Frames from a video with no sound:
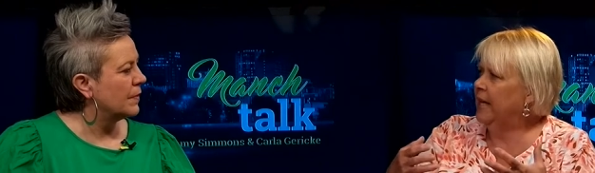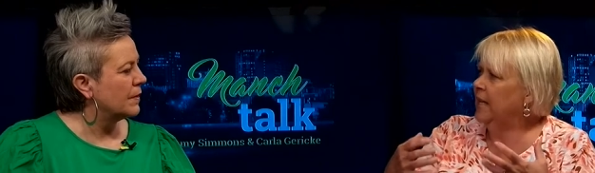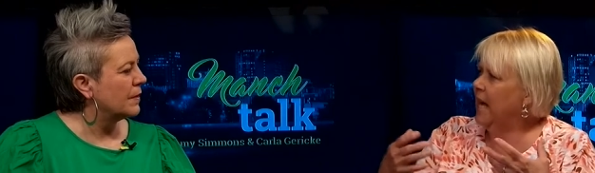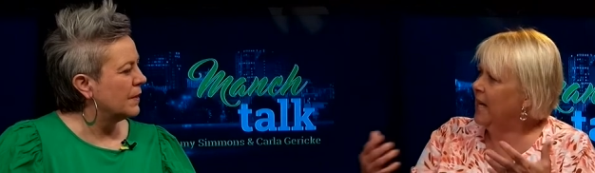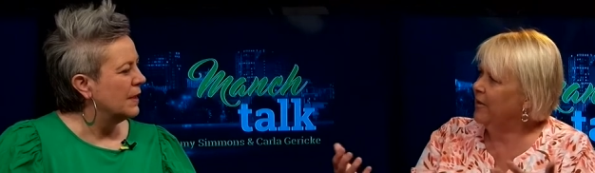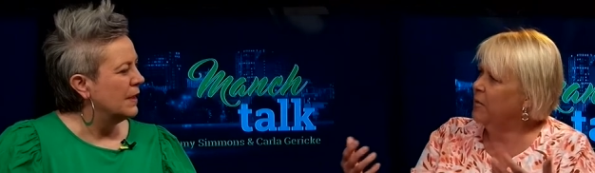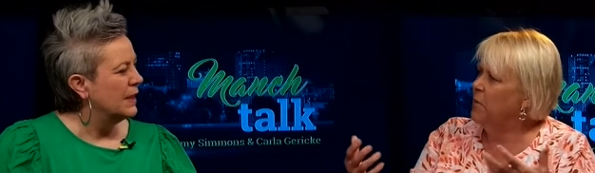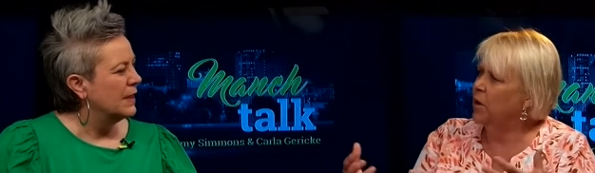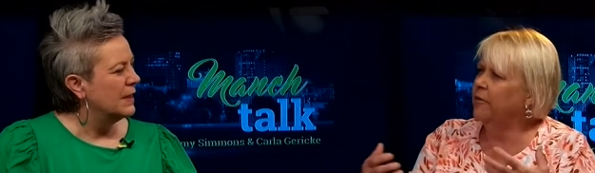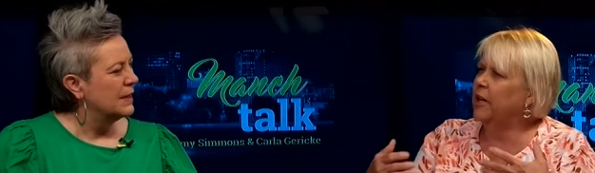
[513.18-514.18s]
Speaker 1: not even
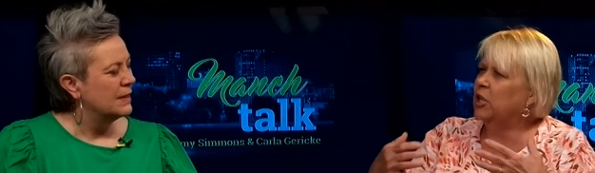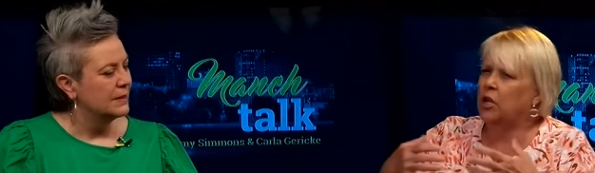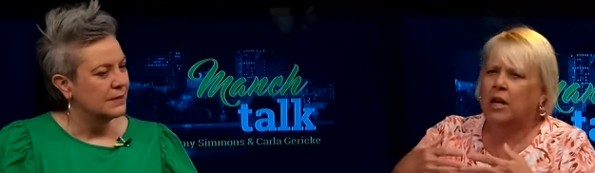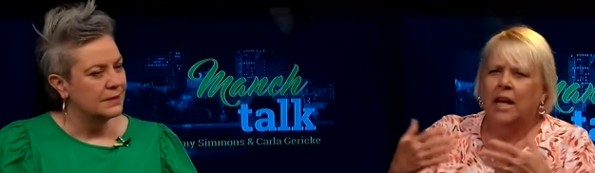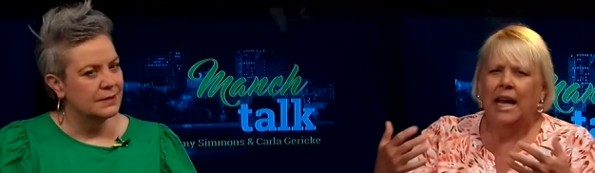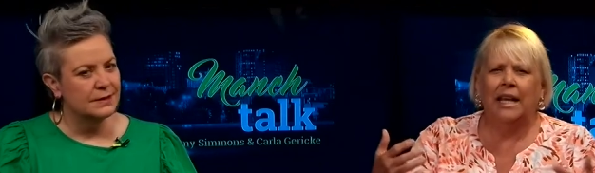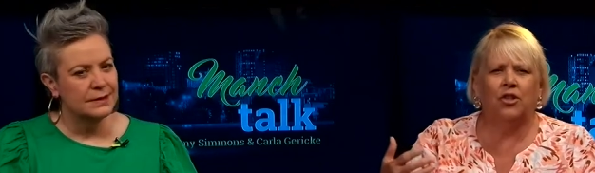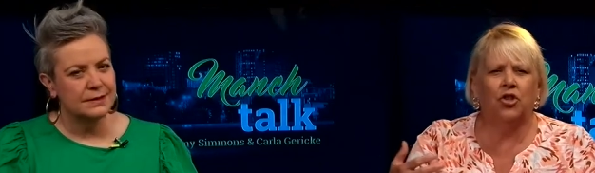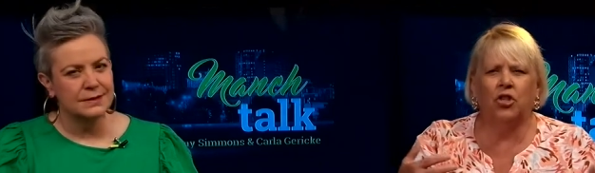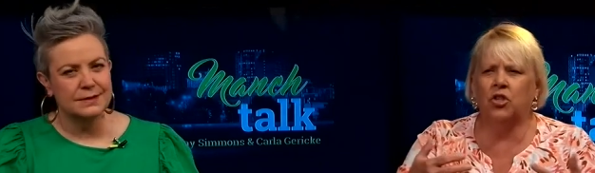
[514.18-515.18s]
motivation, it's
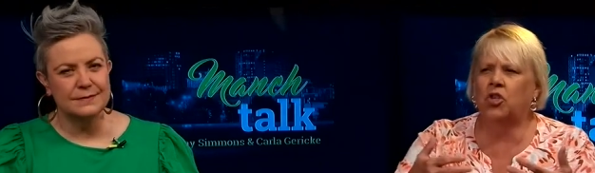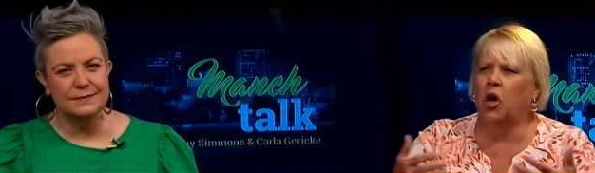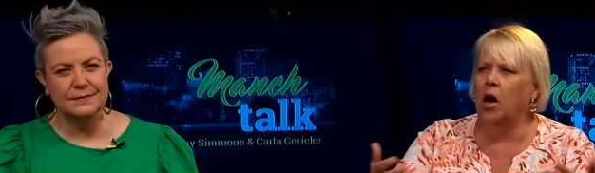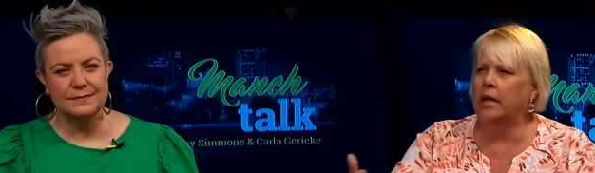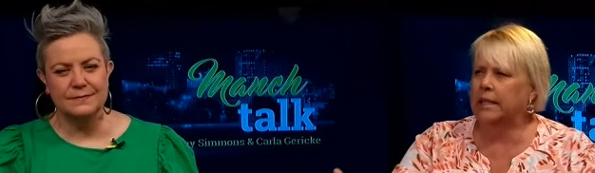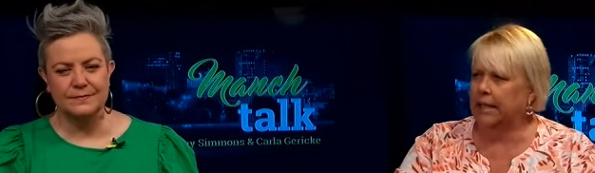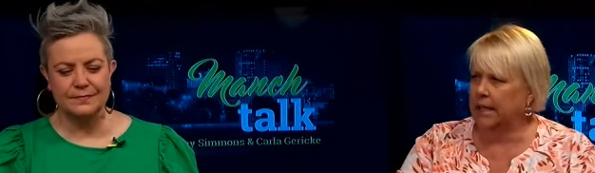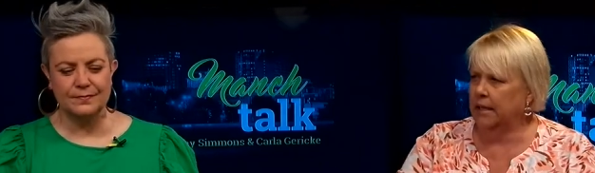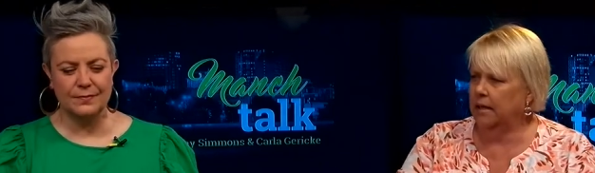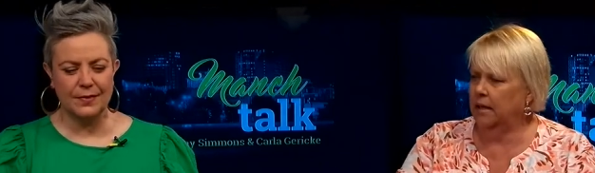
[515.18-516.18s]
just daunting.